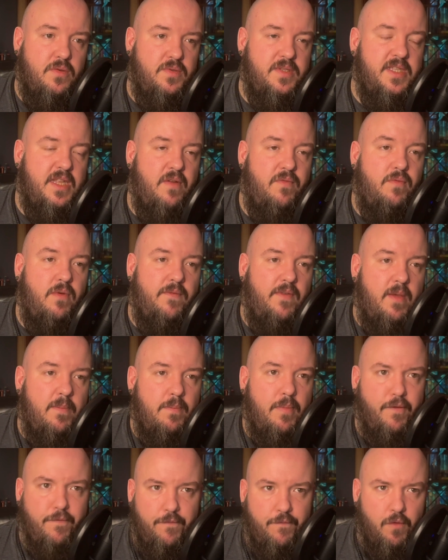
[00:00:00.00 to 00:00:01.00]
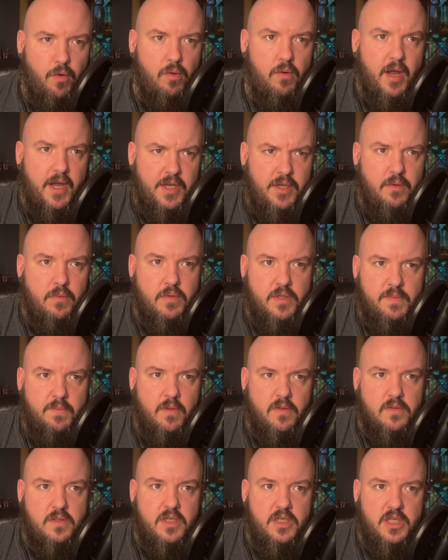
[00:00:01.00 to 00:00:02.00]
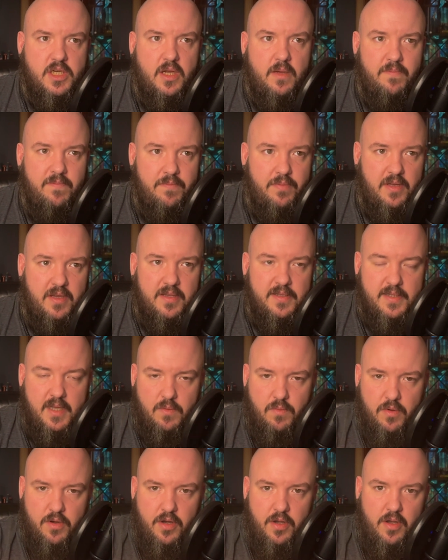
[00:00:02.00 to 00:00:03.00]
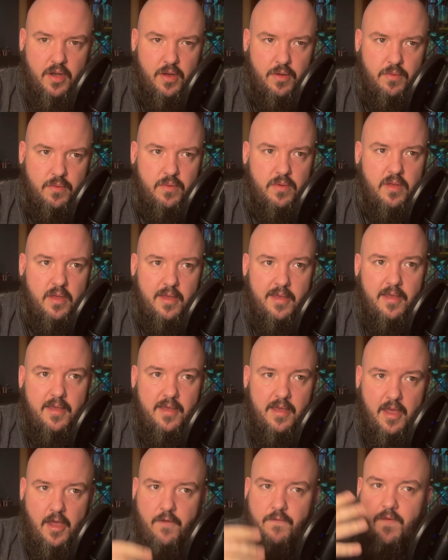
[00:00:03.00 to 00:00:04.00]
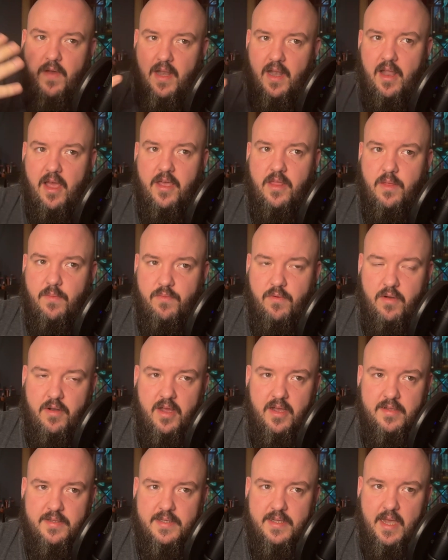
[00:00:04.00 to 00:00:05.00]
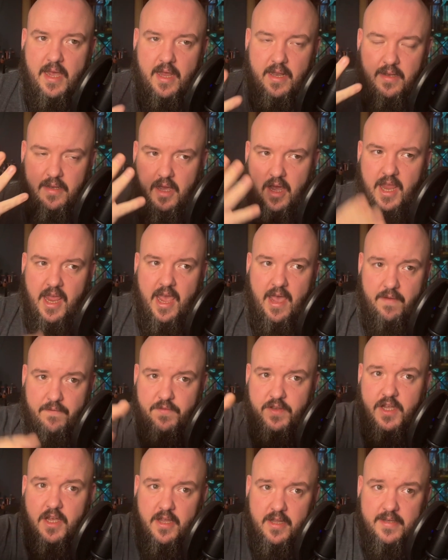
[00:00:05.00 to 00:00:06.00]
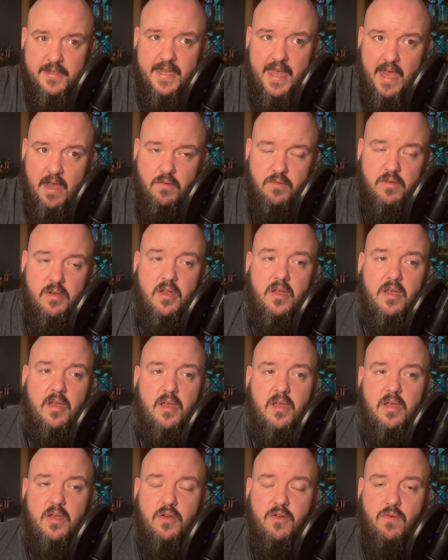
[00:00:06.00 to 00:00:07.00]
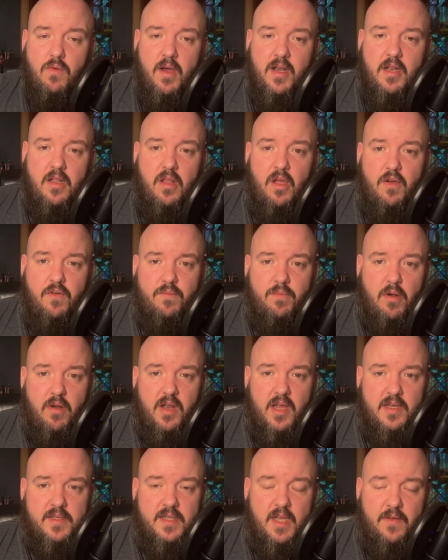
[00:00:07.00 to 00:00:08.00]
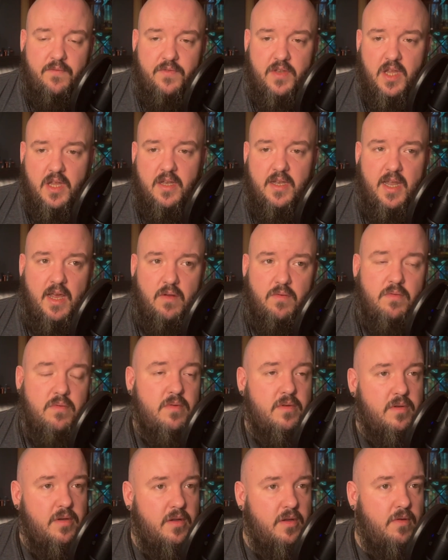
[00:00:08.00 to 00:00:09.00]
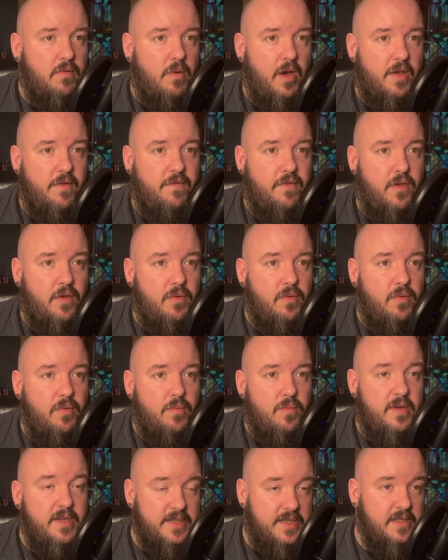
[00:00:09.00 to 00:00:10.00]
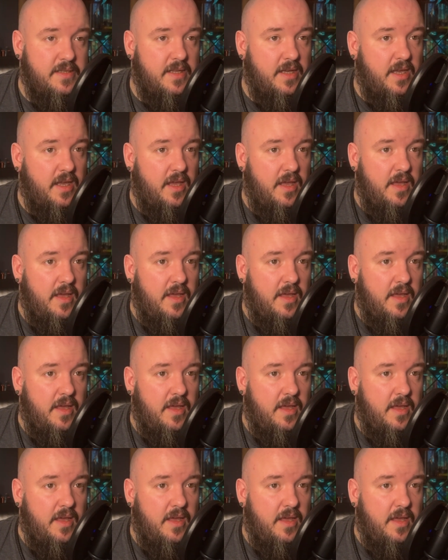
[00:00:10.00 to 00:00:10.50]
stuff with it before I do a sponsorship because I want to know if I like the product. And I have turned down quite a lot of products. I've turned down quite a few recently.